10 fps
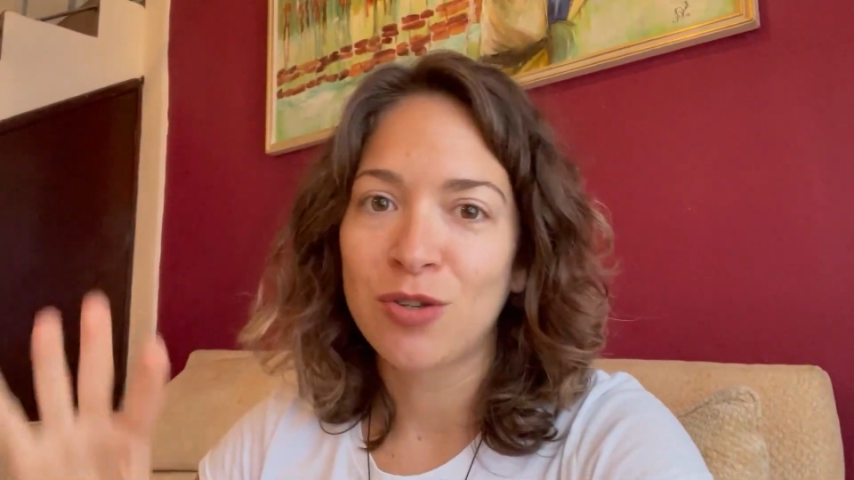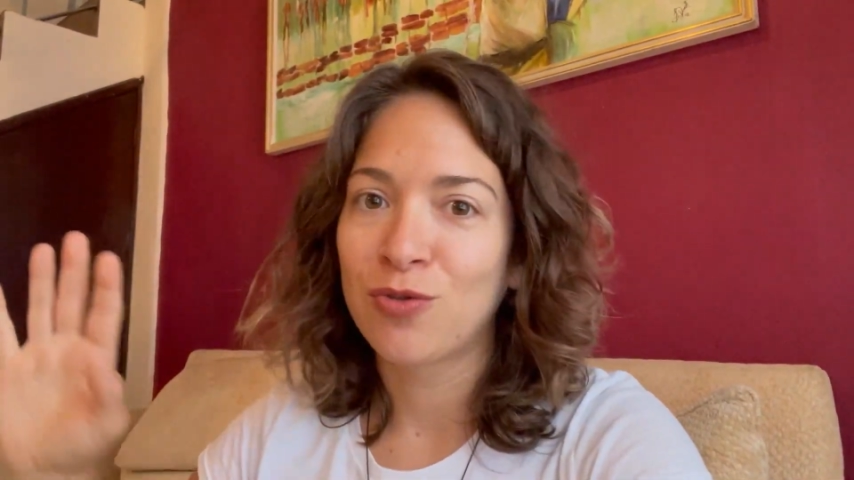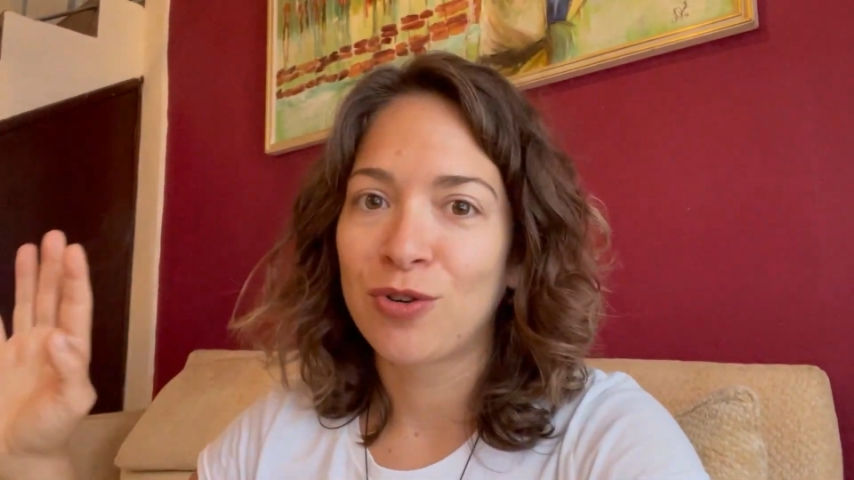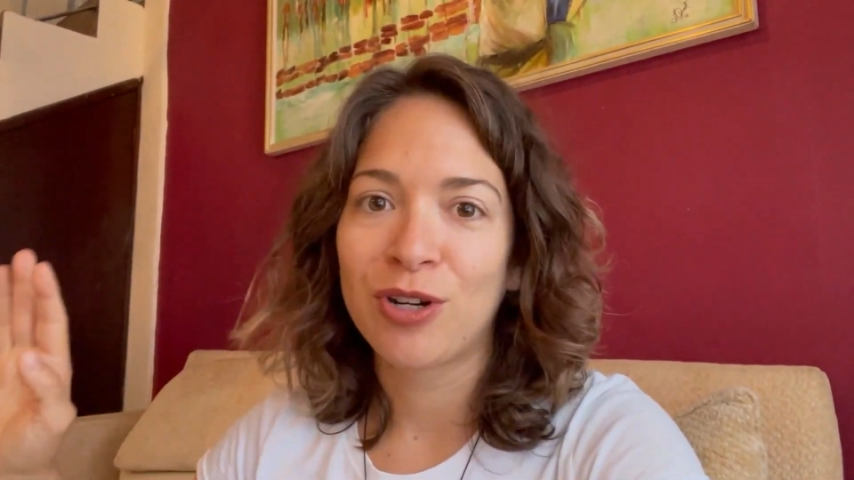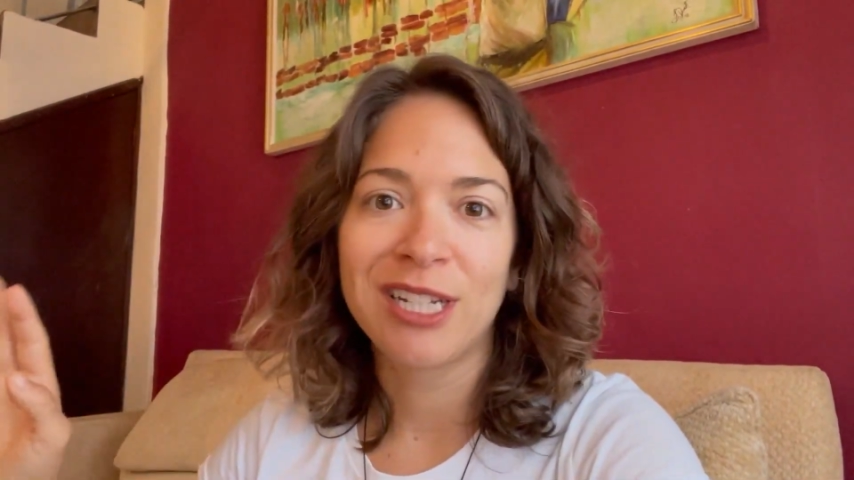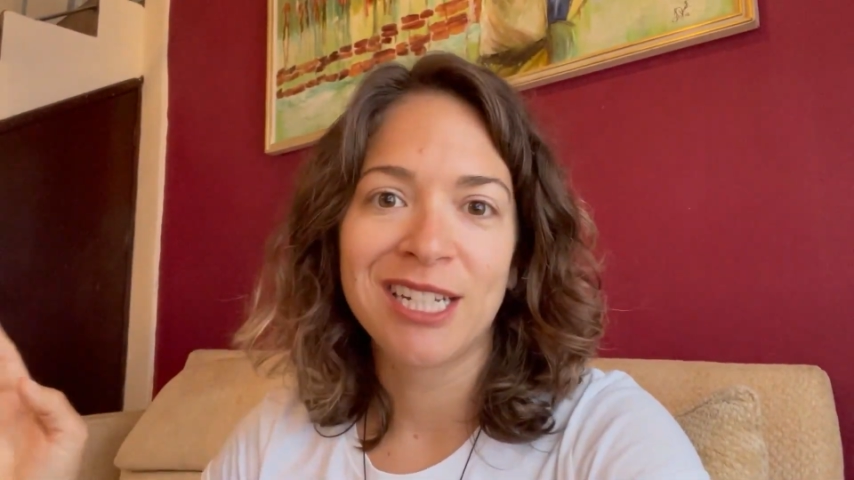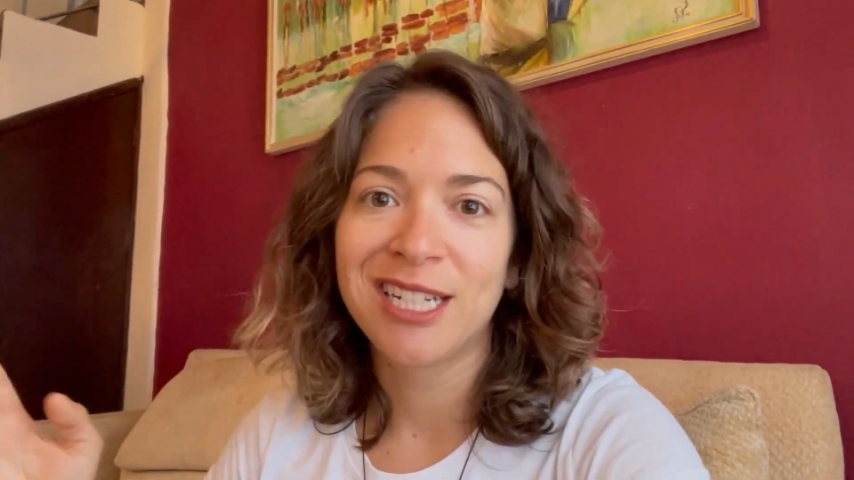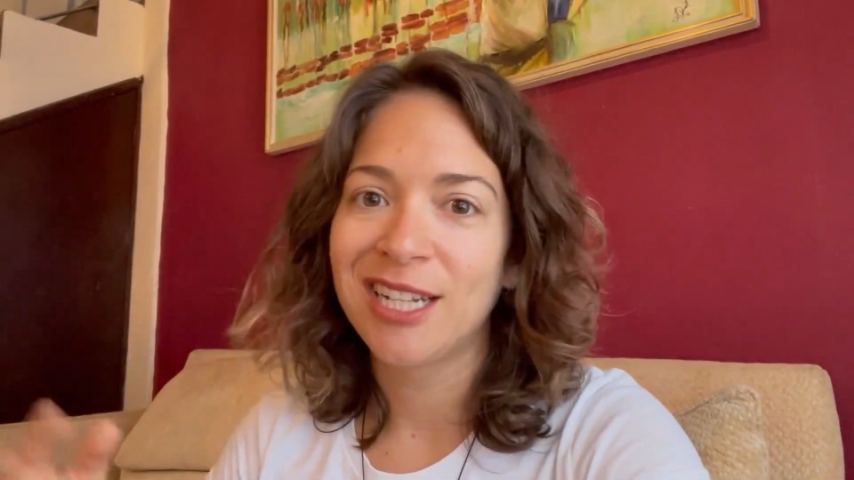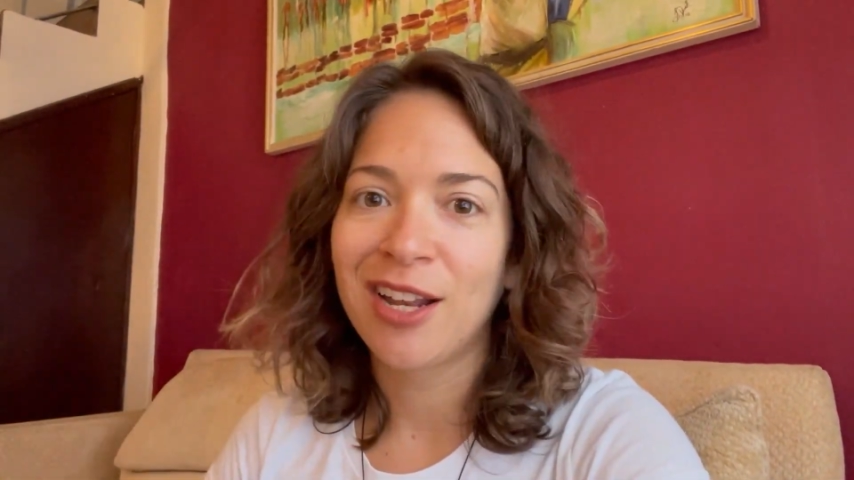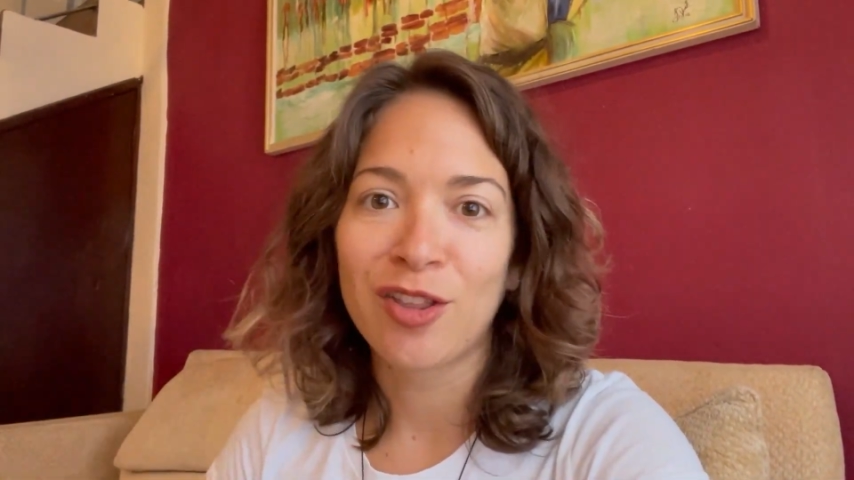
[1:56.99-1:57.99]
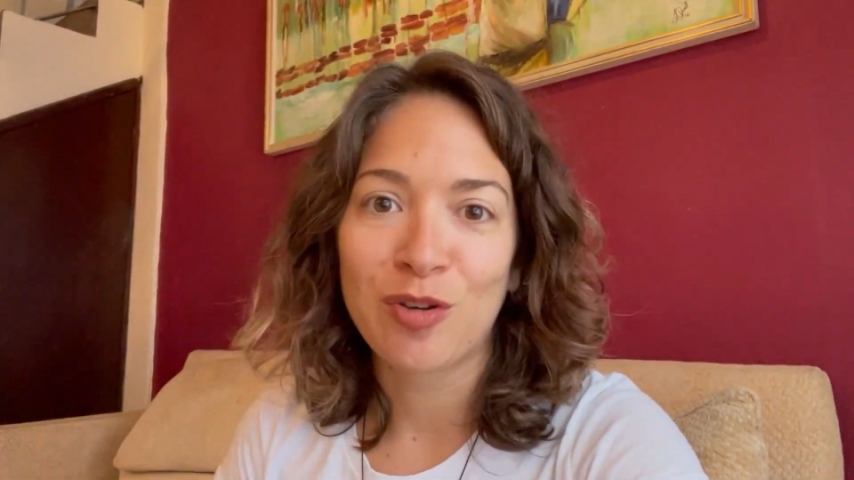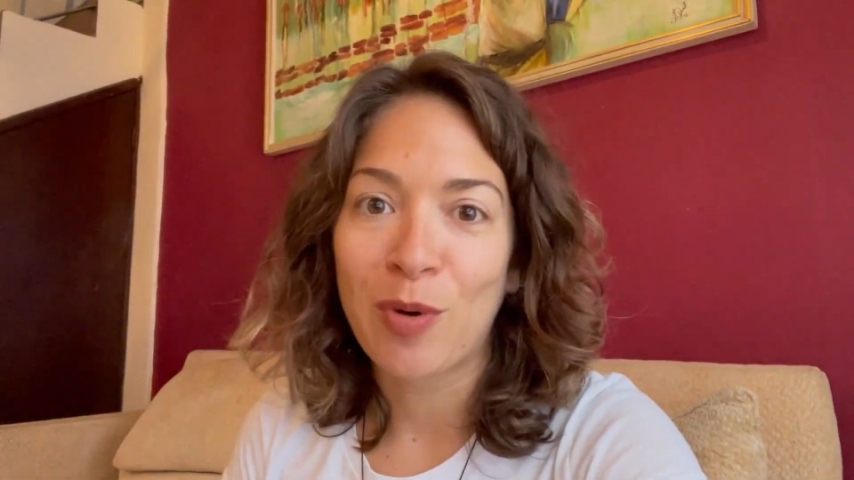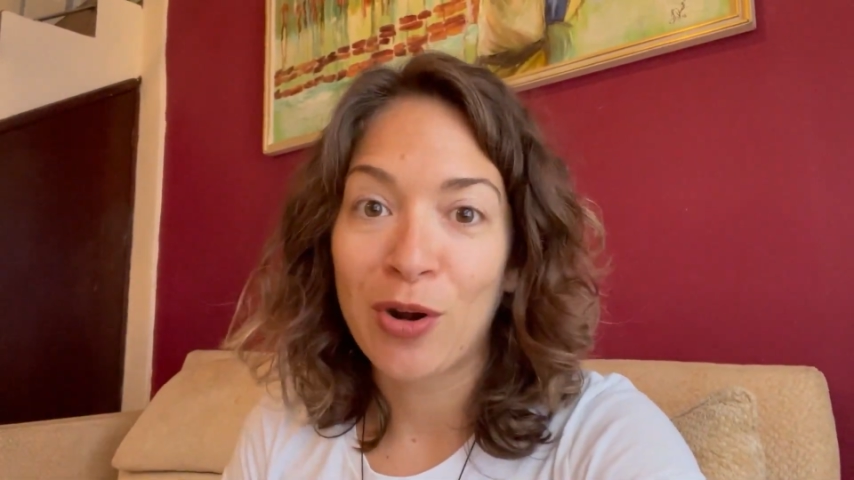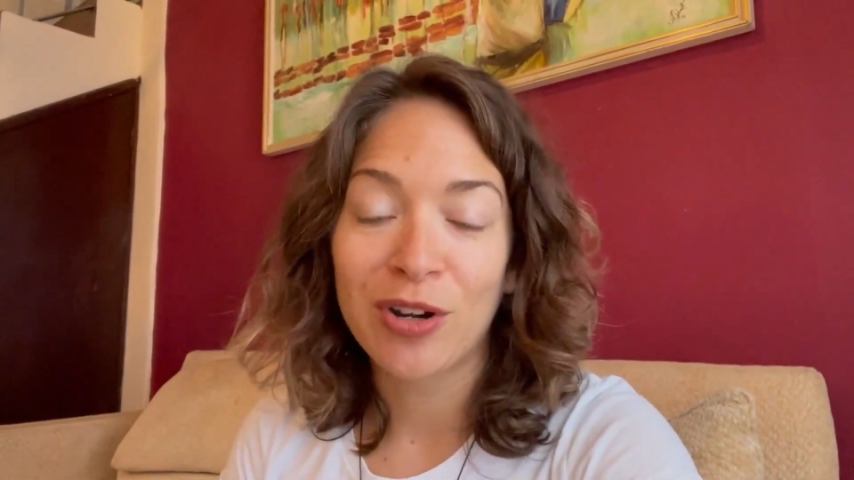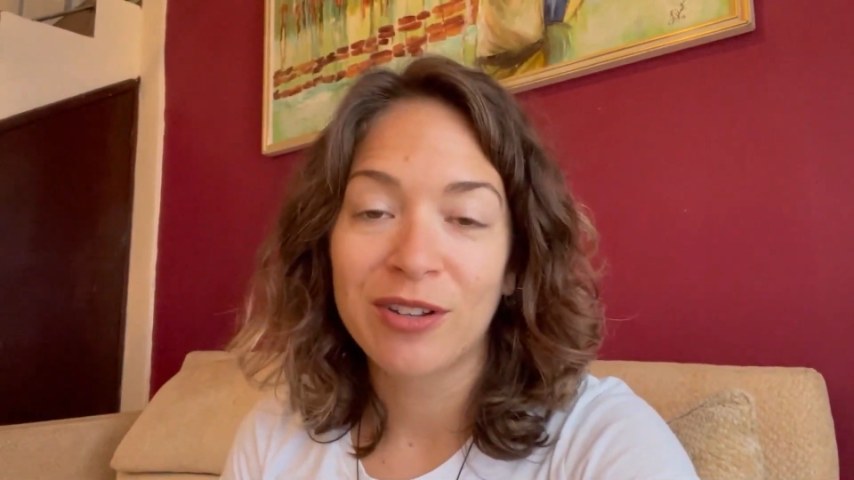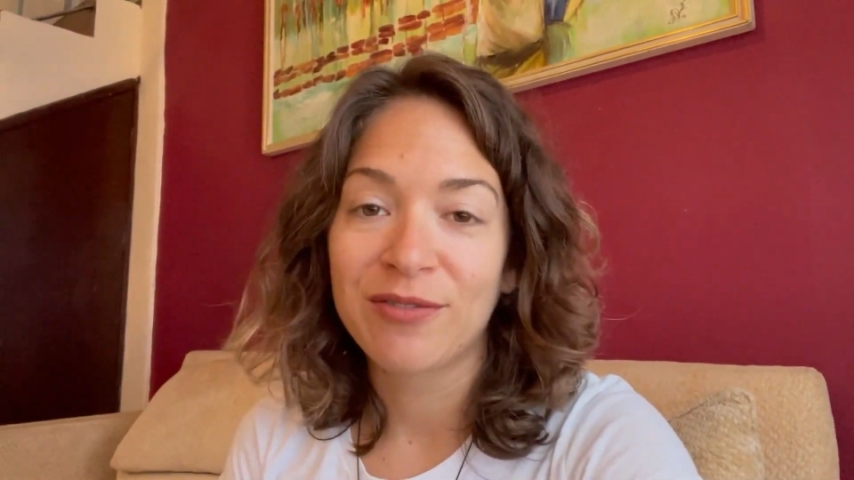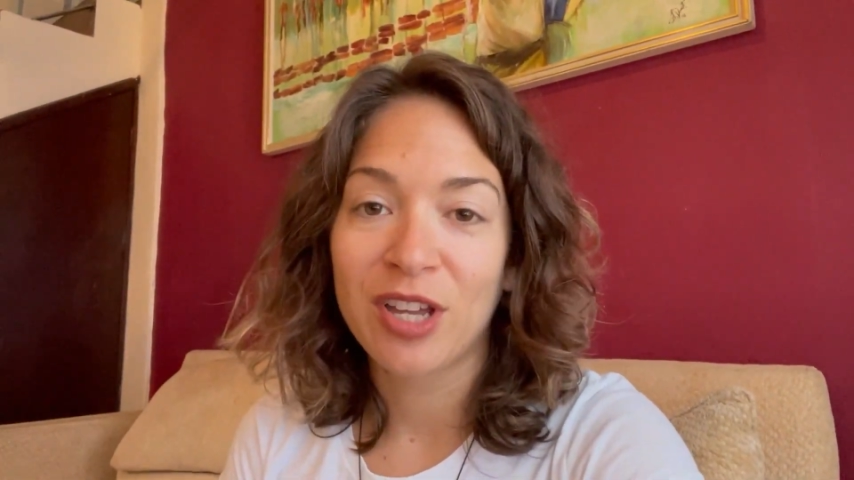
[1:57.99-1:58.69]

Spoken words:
or in another part of the